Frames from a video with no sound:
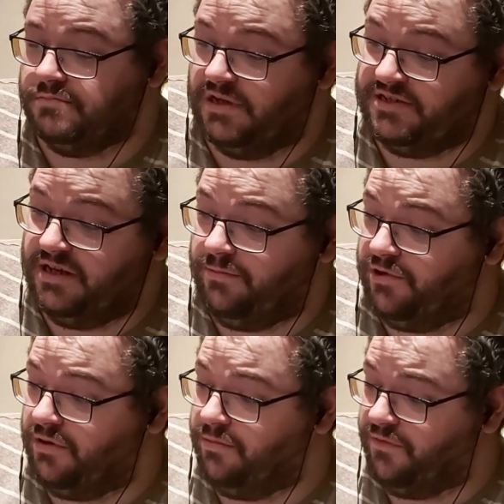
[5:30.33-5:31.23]
That's it,
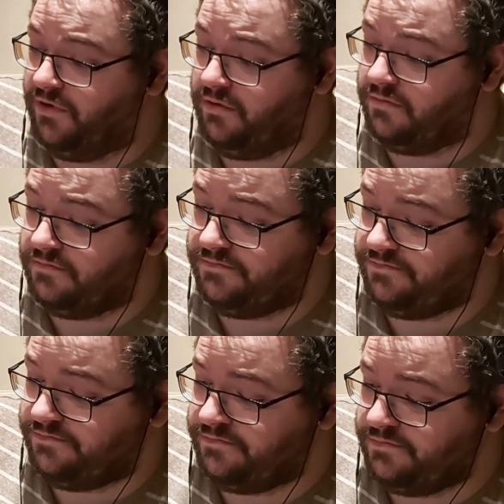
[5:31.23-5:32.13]
we're going to move on.
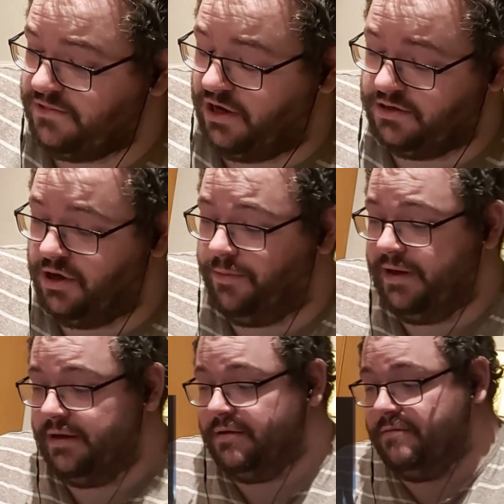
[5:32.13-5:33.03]
Can't go
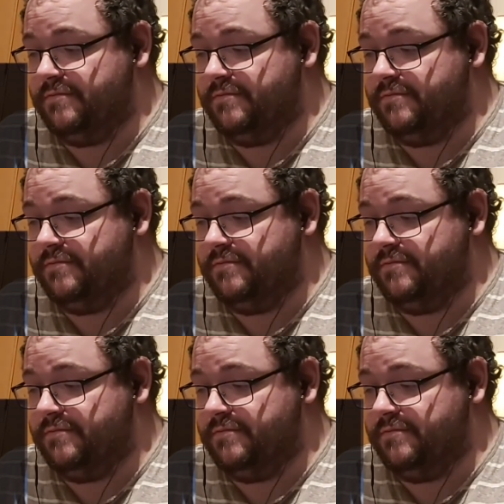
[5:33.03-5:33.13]
back.